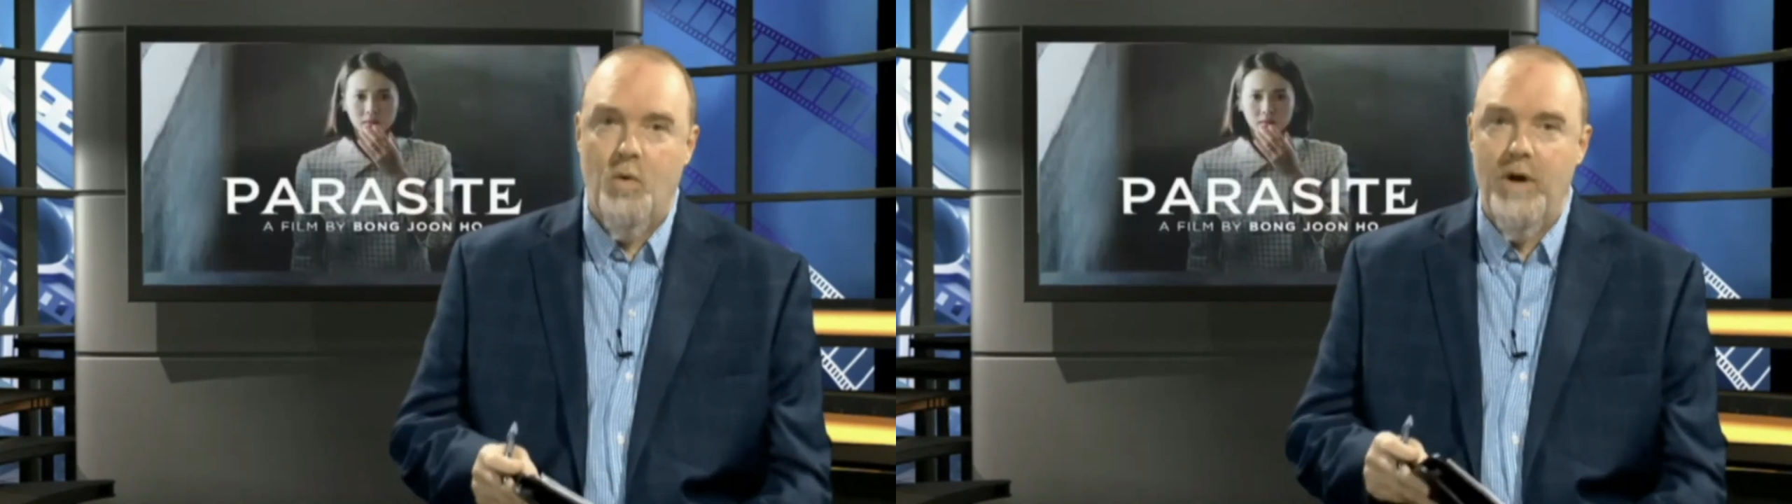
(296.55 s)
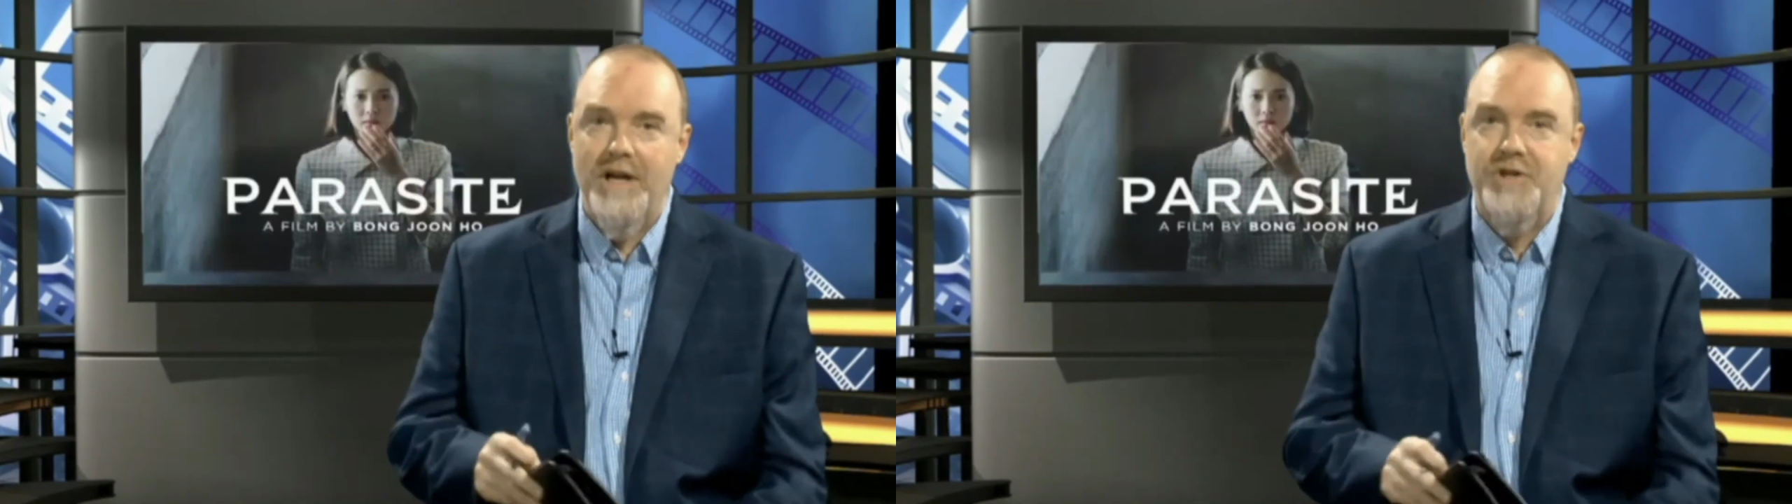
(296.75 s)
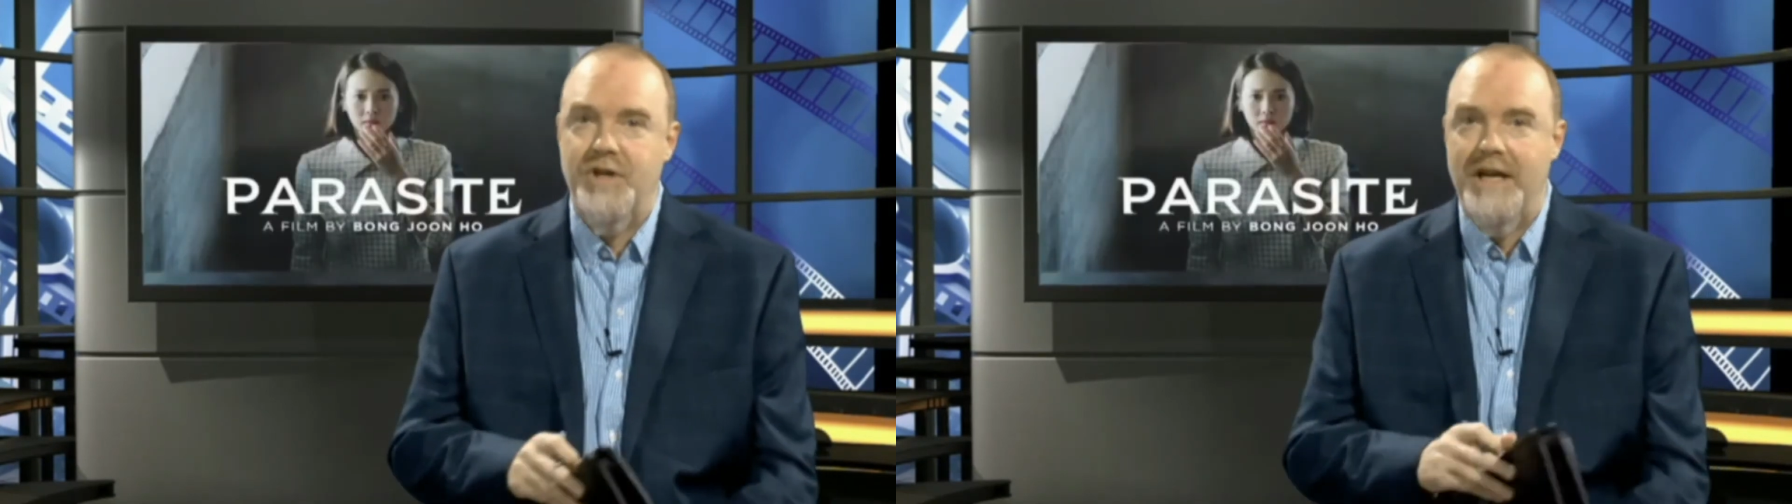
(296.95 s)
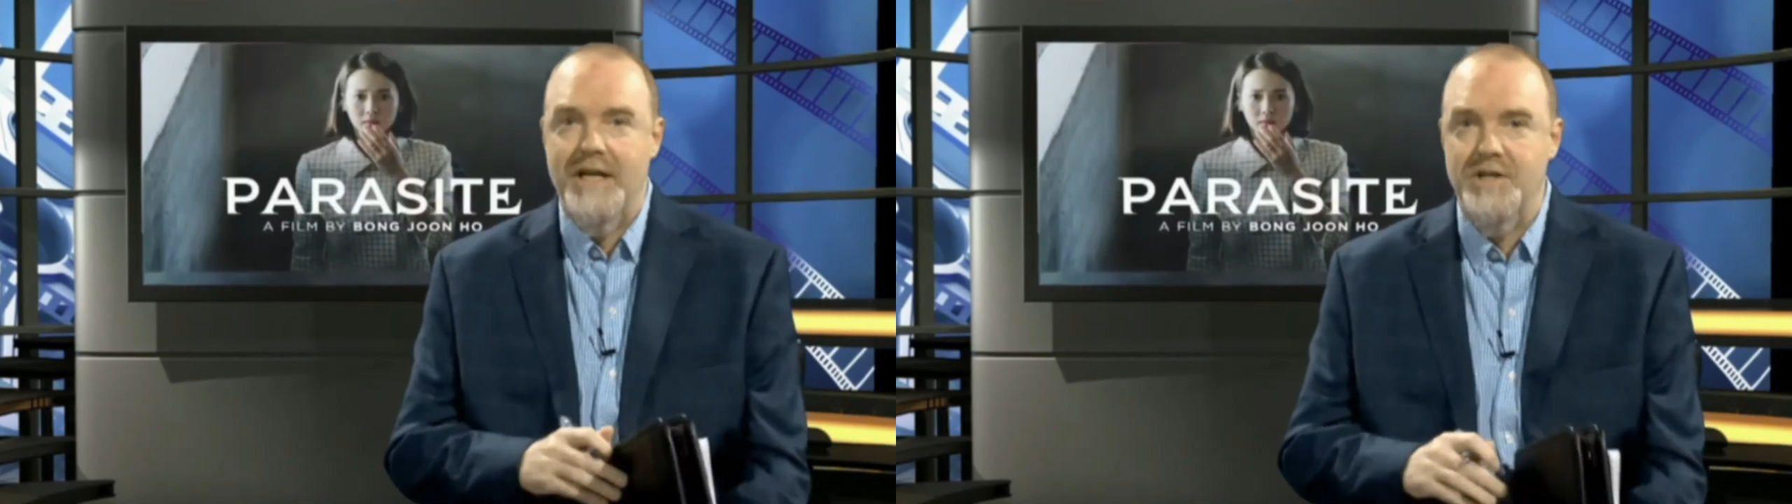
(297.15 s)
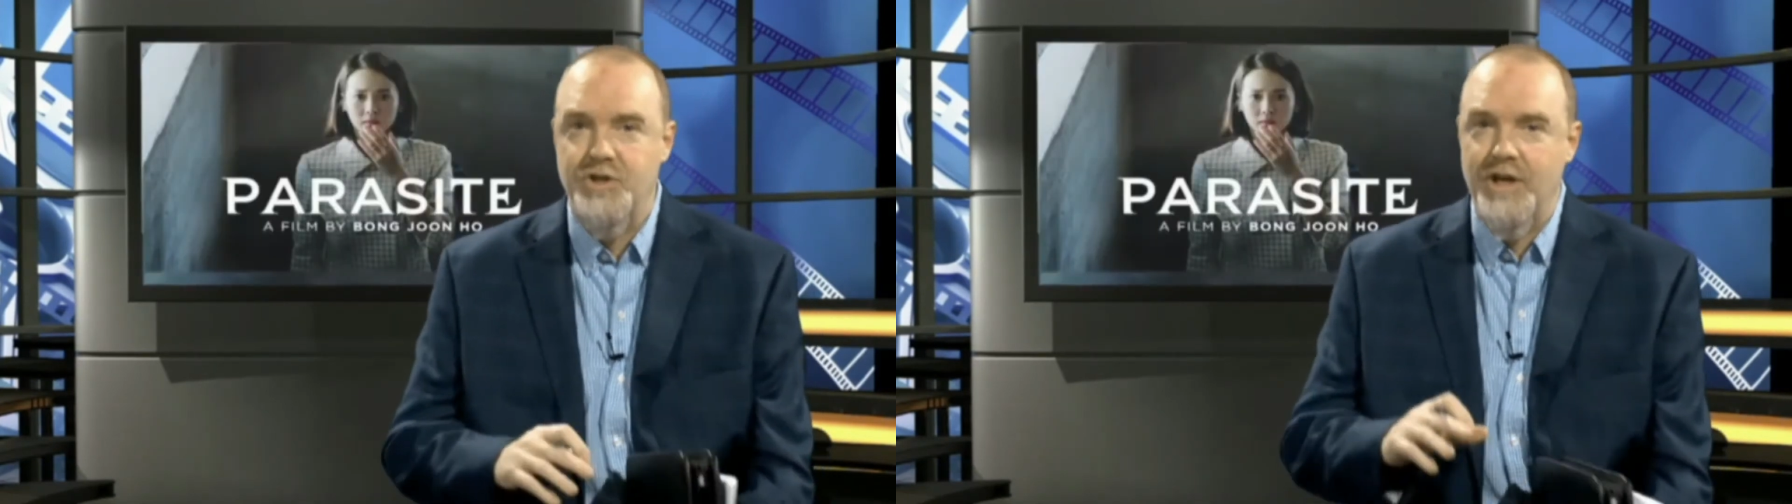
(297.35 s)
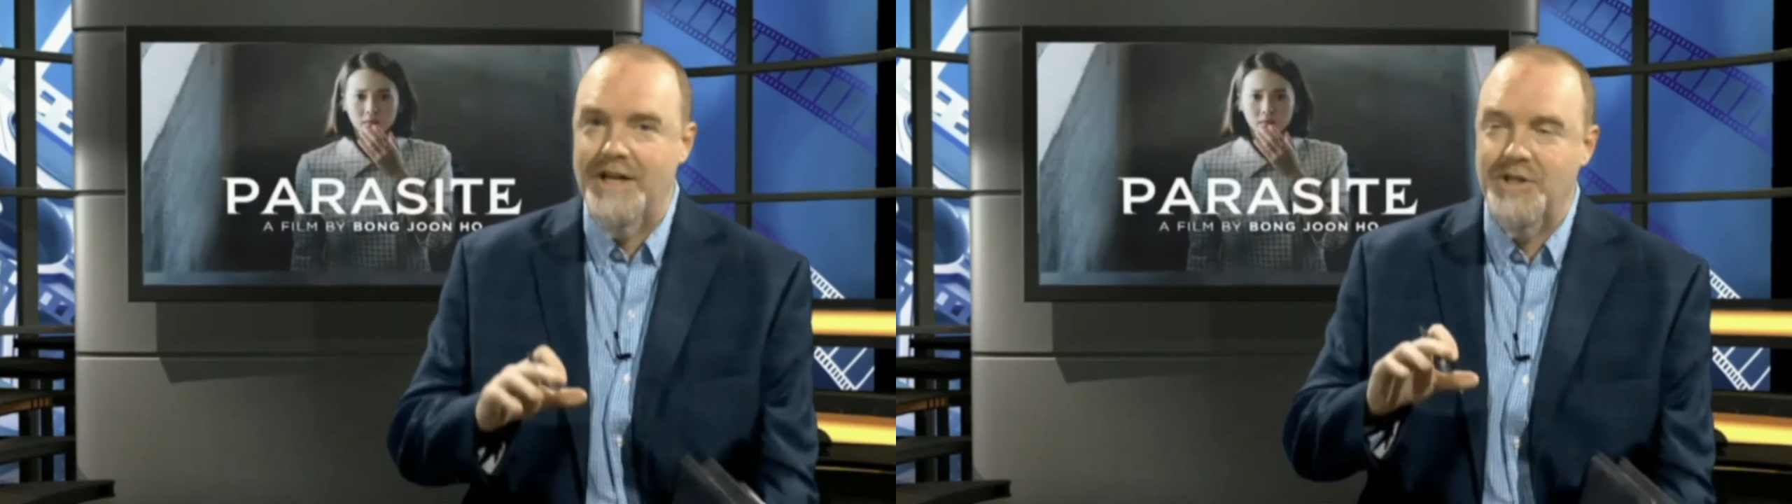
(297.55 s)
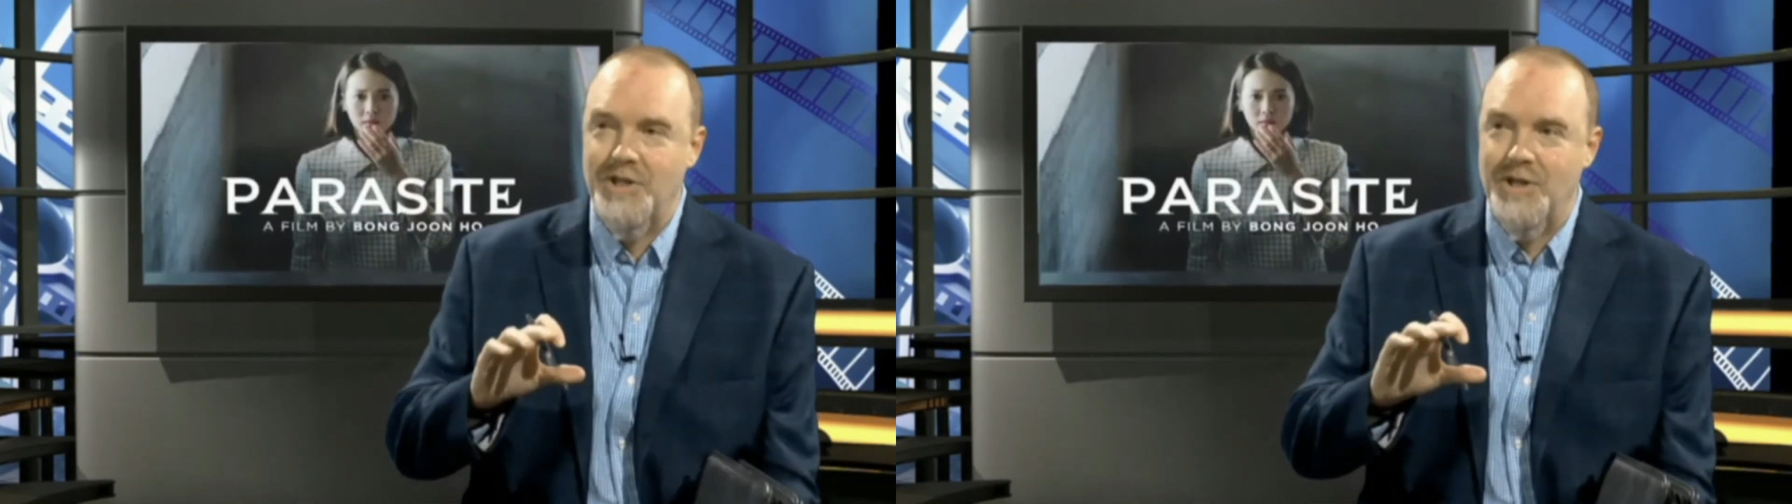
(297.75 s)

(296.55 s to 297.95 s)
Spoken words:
which is just